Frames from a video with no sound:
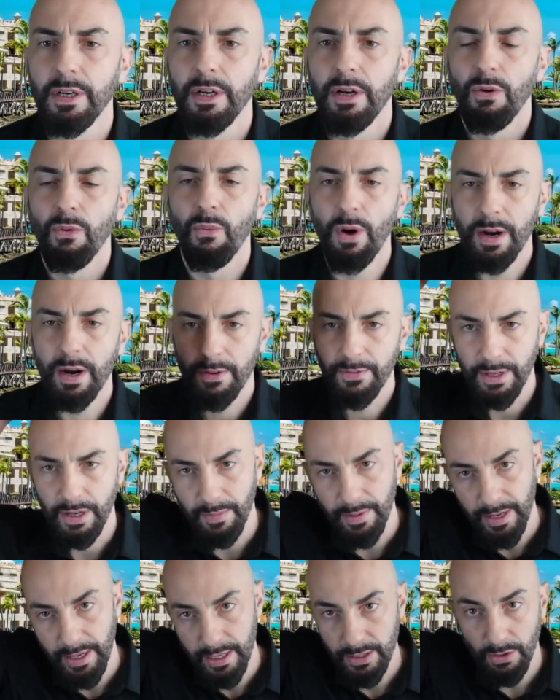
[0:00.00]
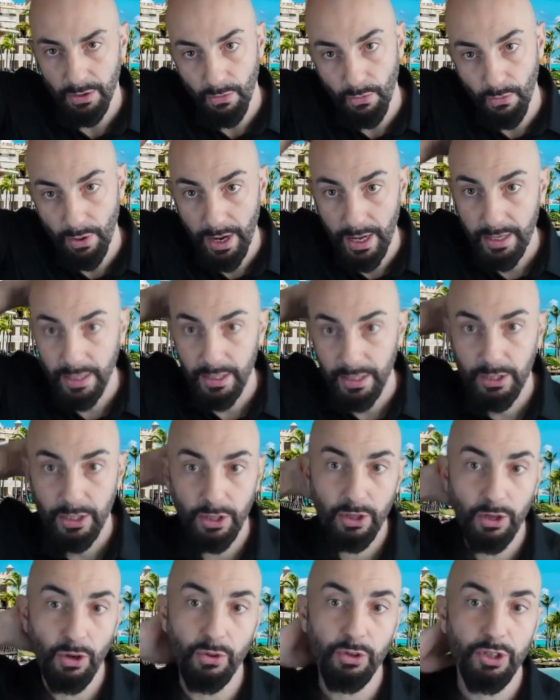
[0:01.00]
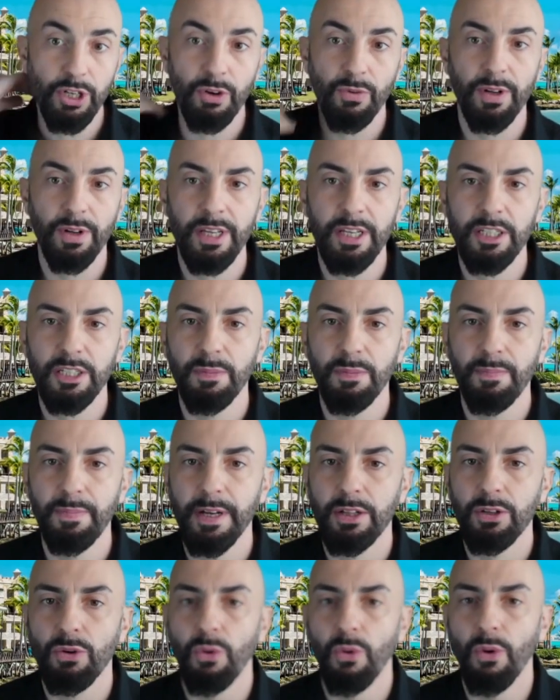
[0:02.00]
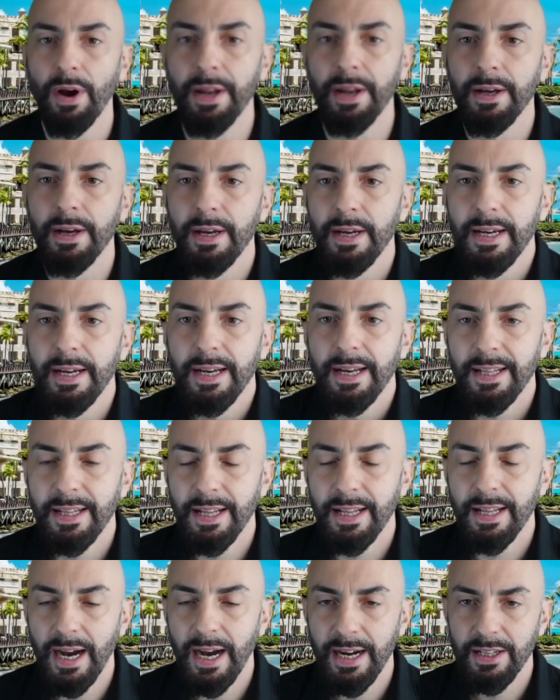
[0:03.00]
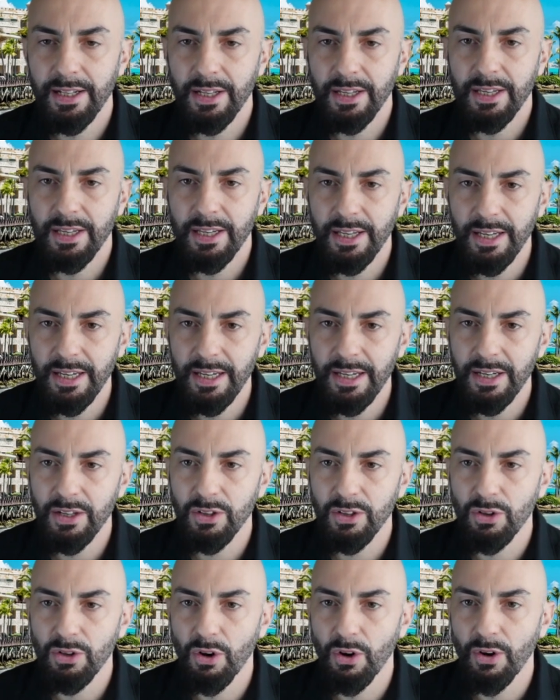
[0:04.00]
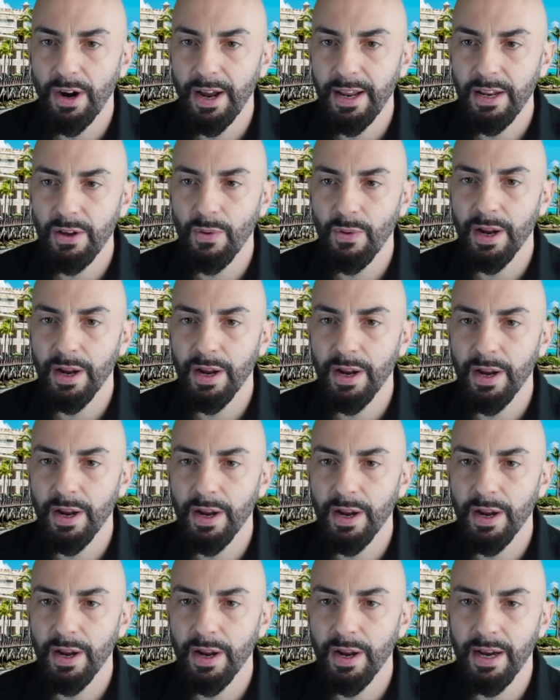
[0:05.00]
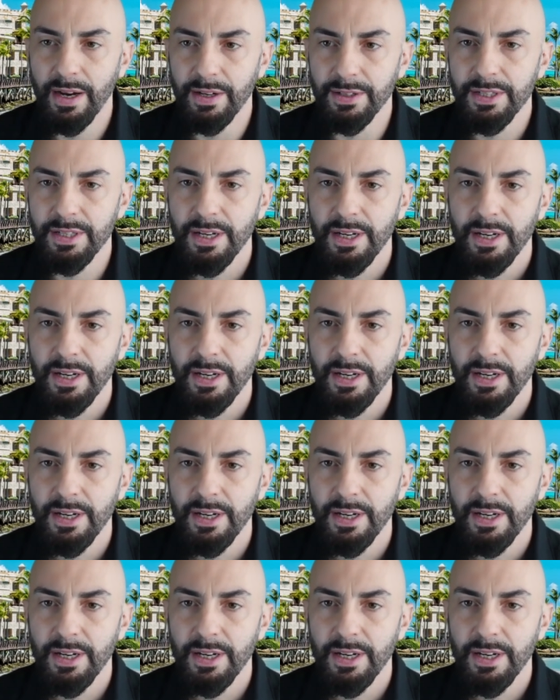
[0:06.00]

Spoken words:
One of them is when Satoshi released Bitcoin, neither he nor anyone else